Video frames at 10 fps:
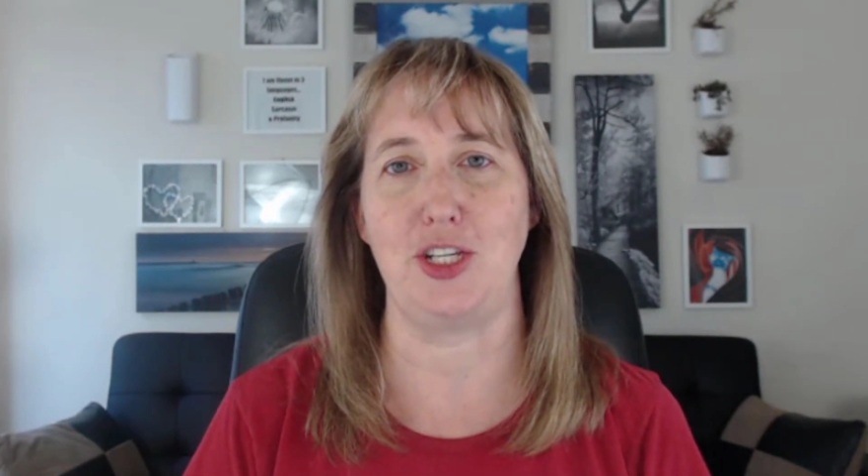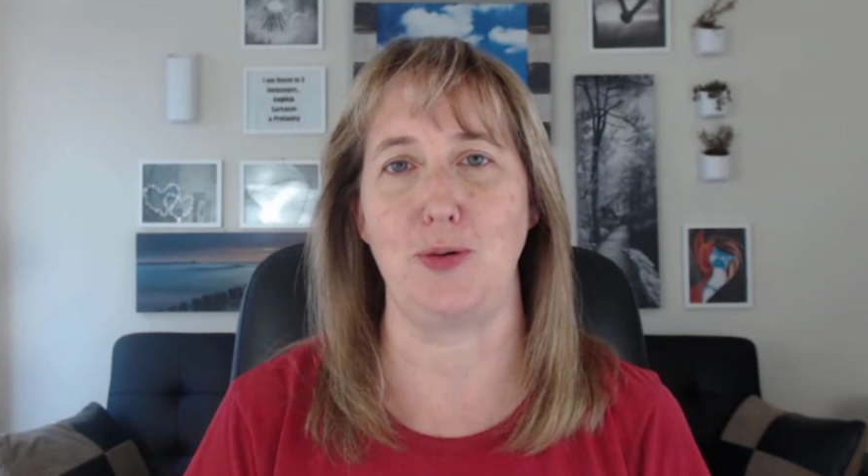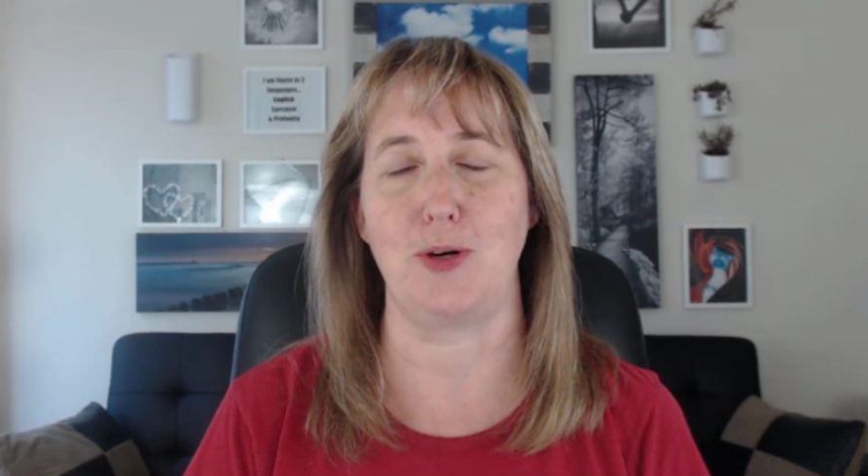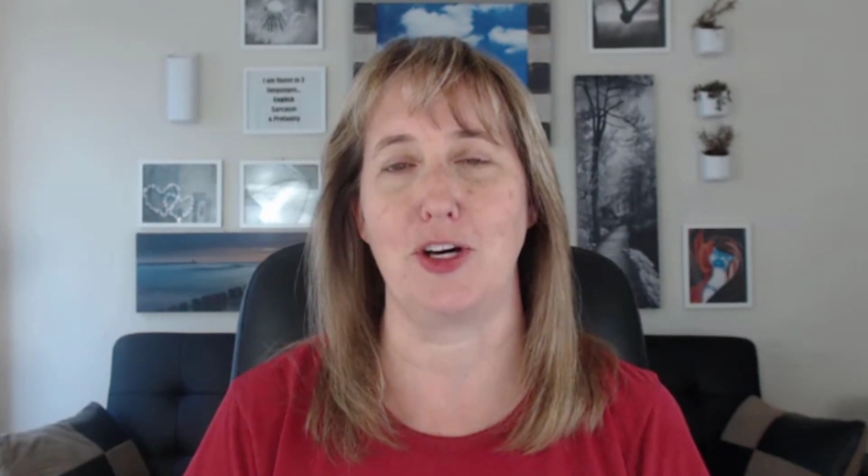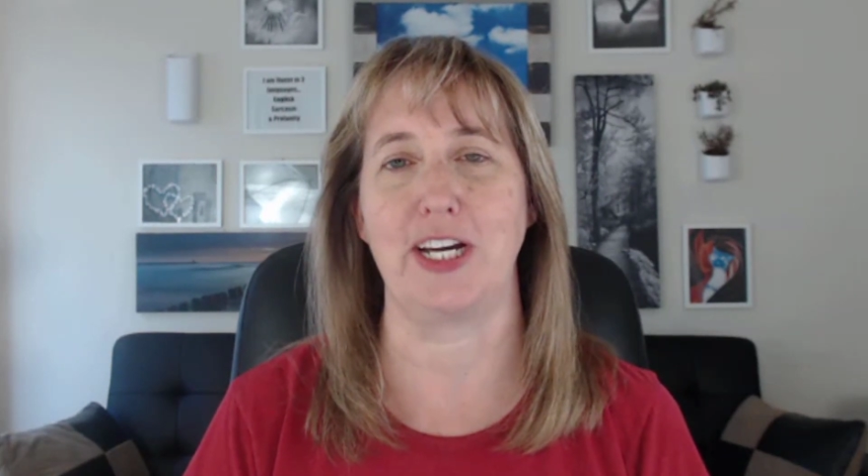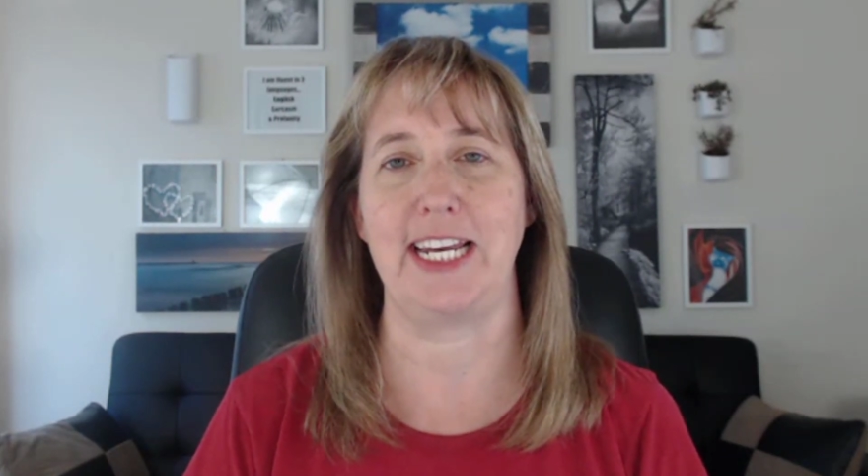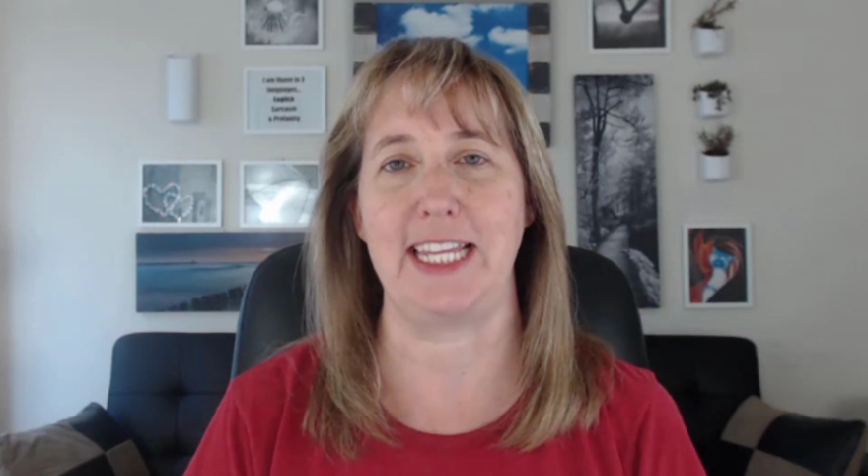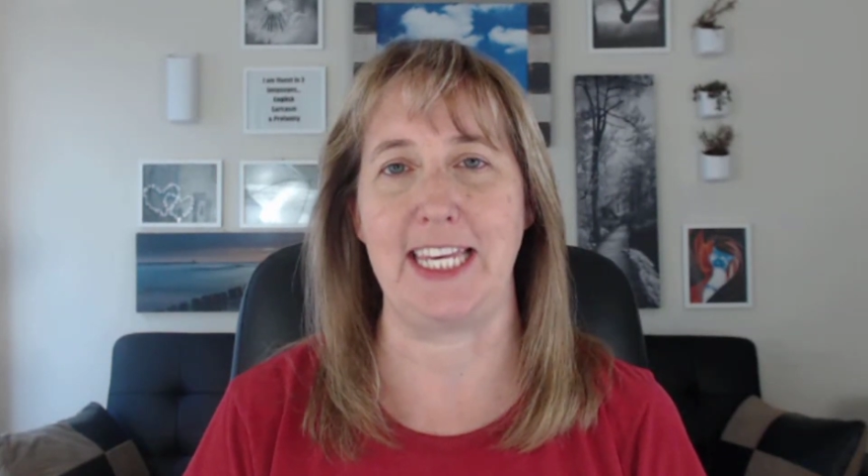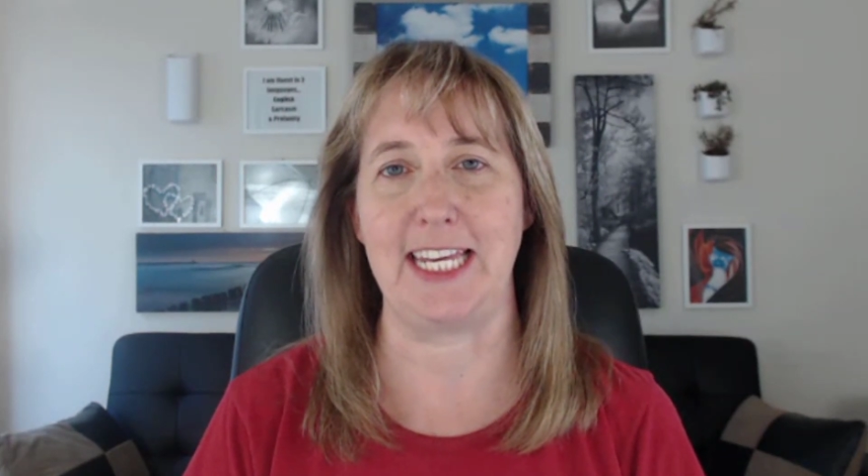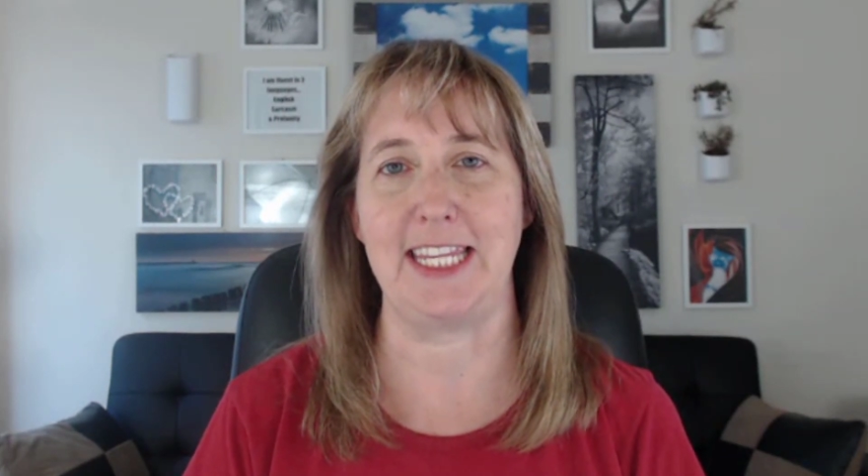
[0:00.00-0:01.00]
do work and
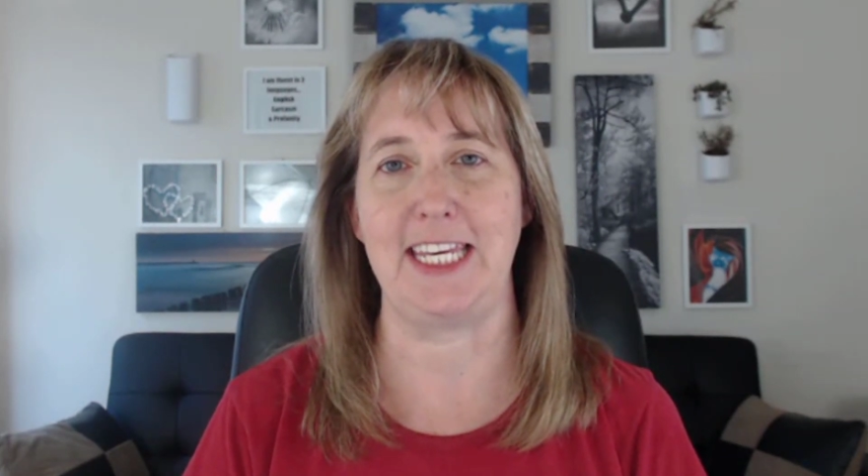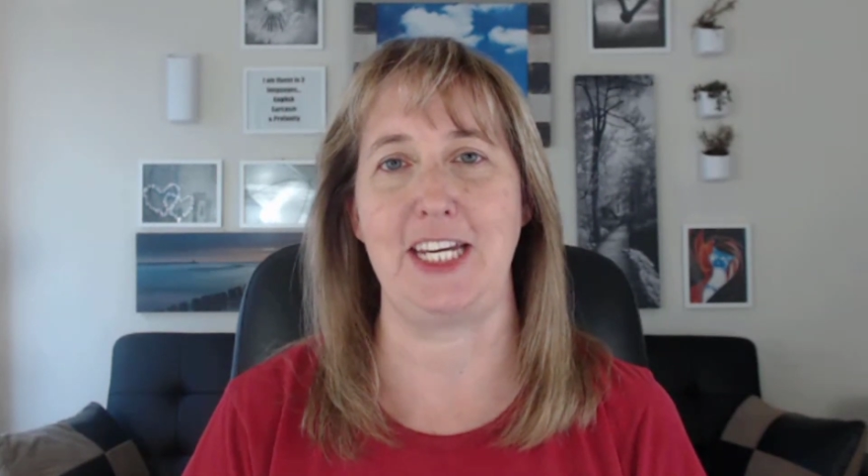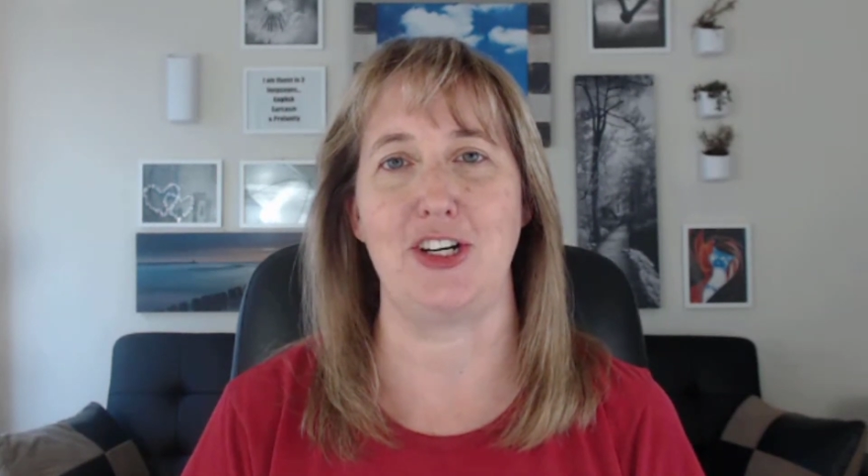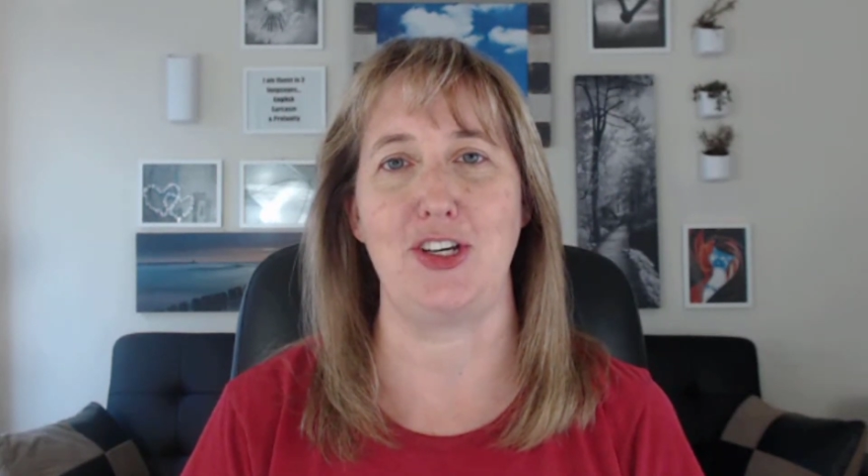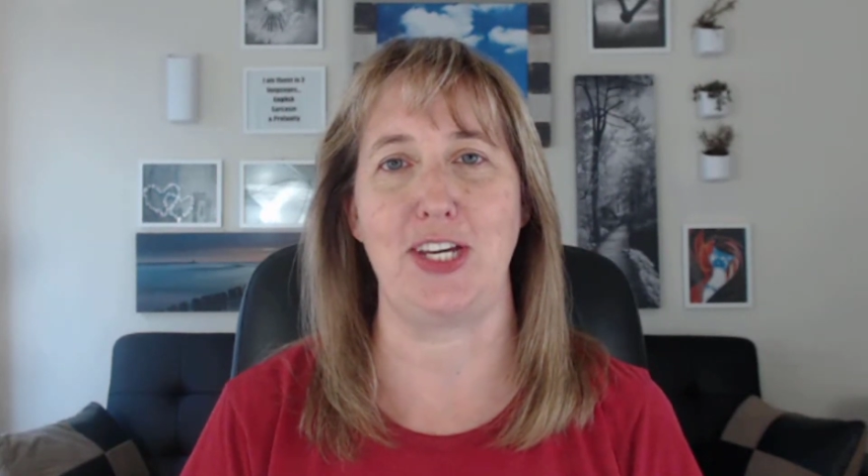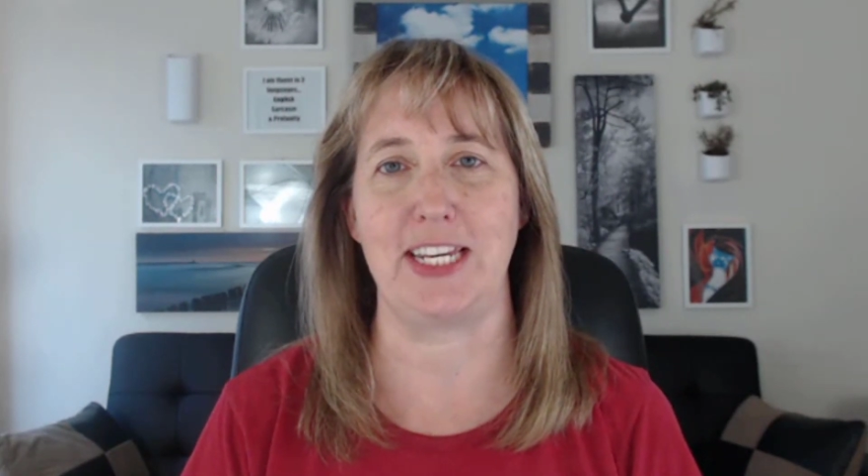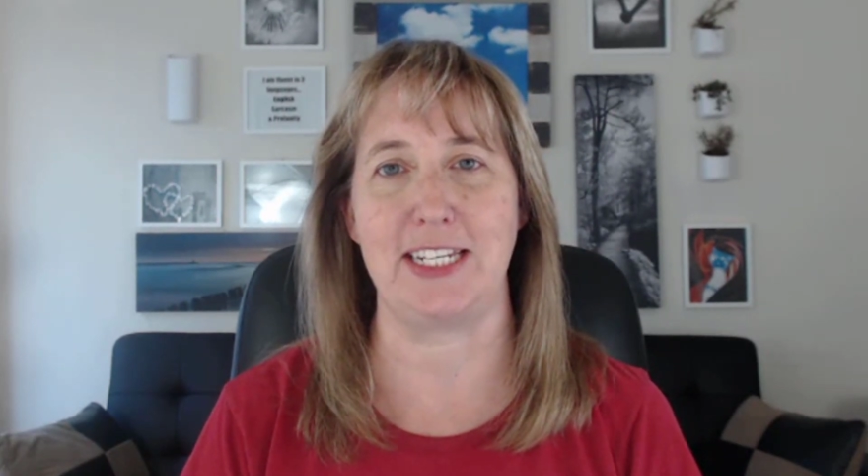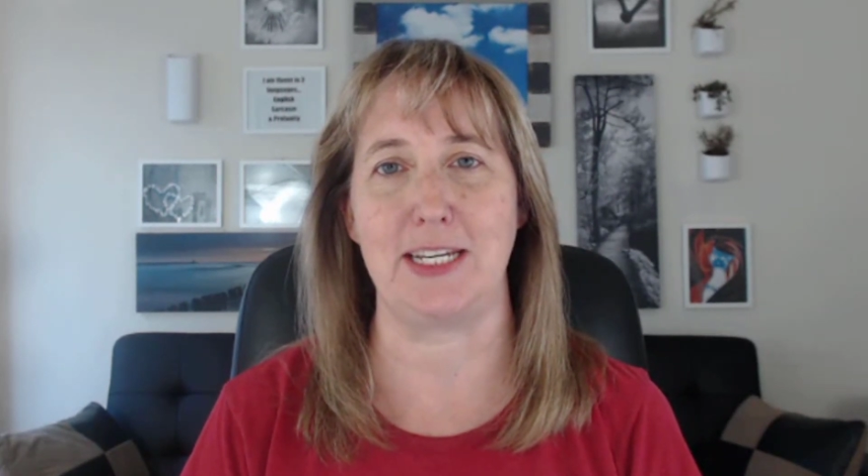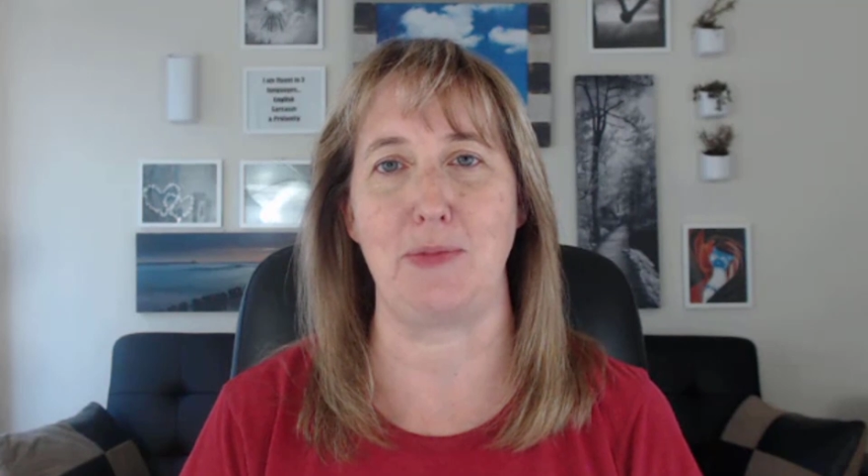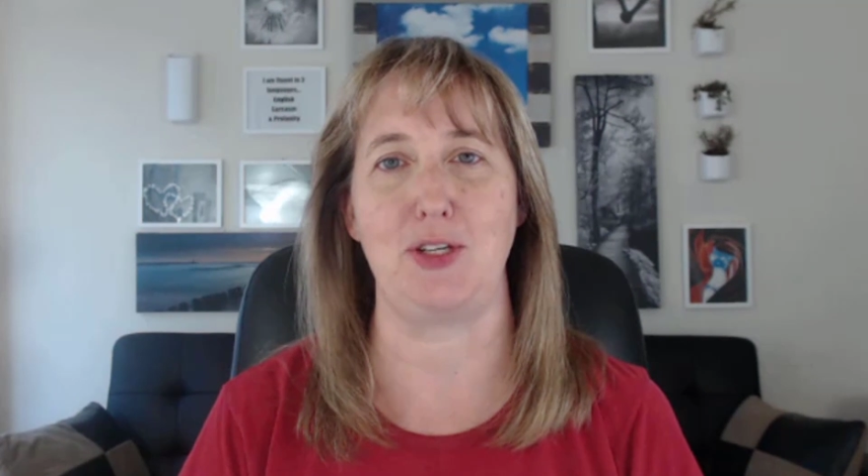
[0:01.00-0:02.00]
at the end of the year you get a
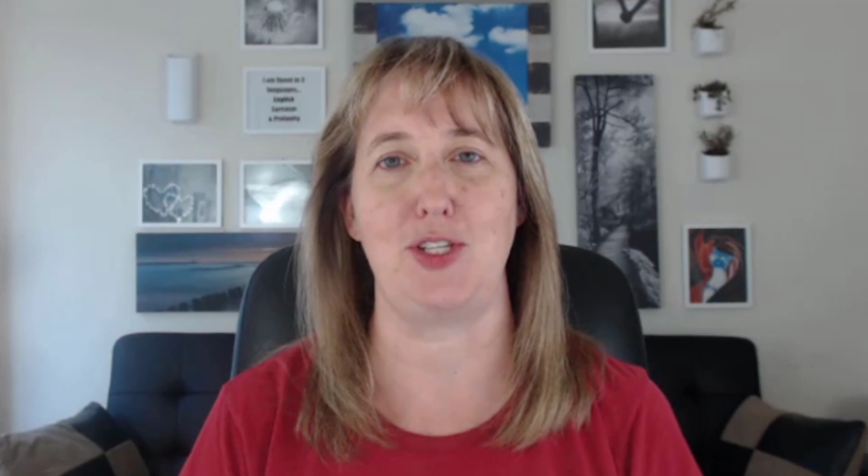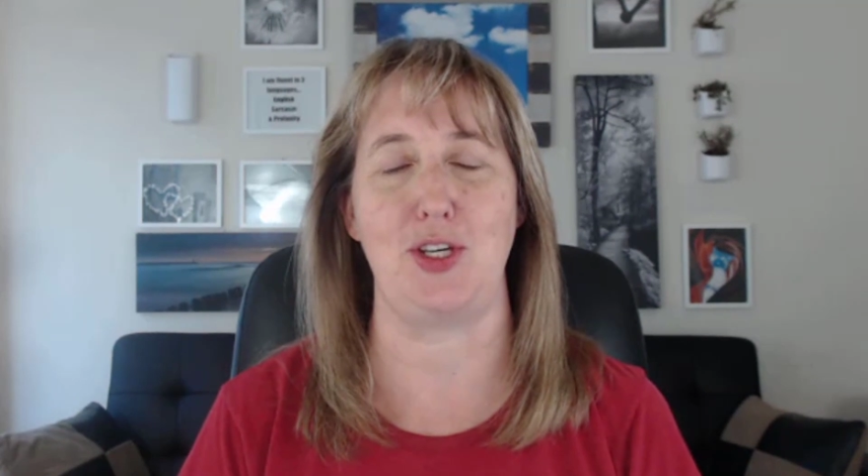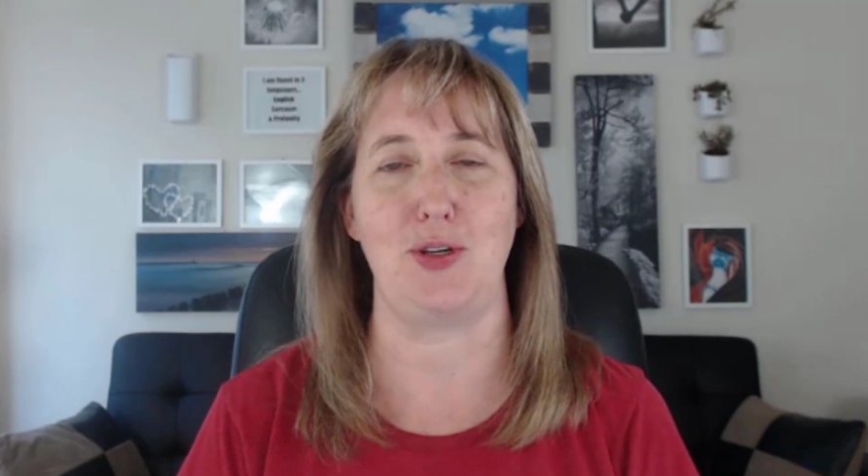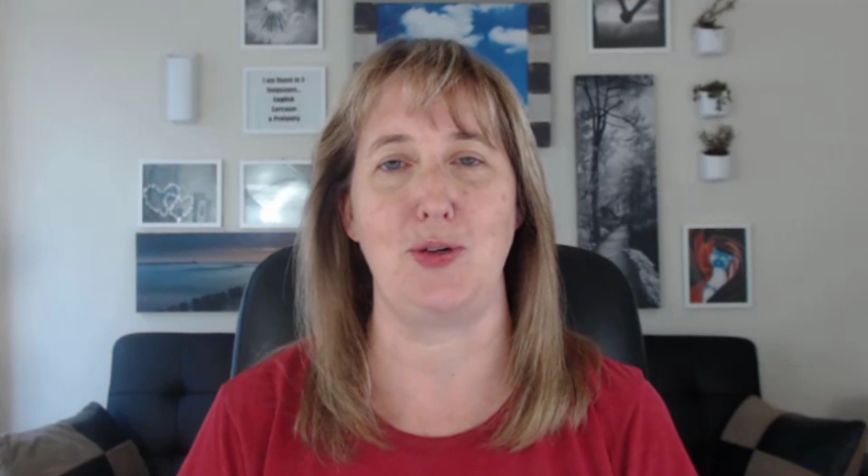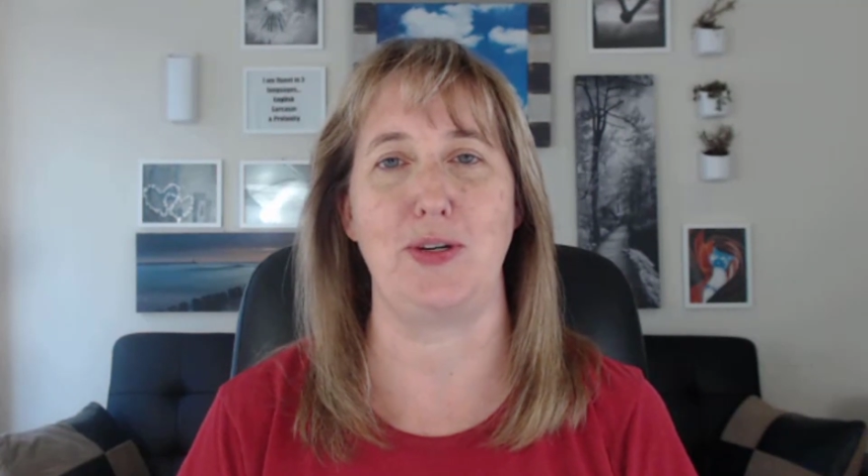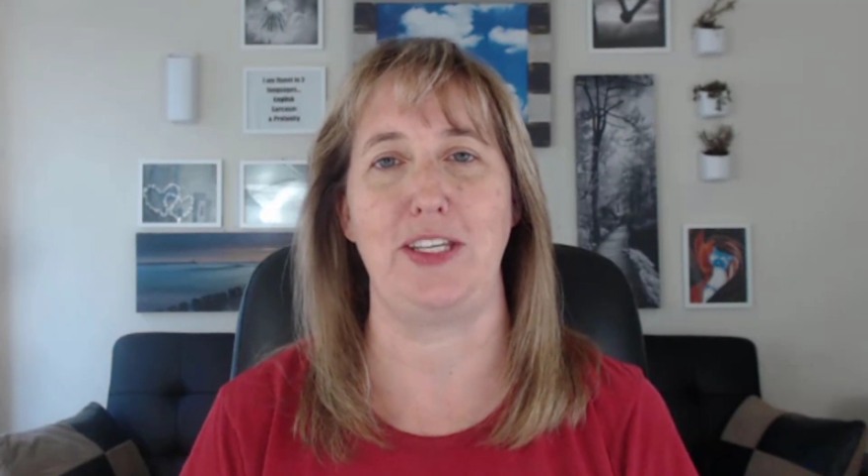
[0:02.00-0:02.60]
W-2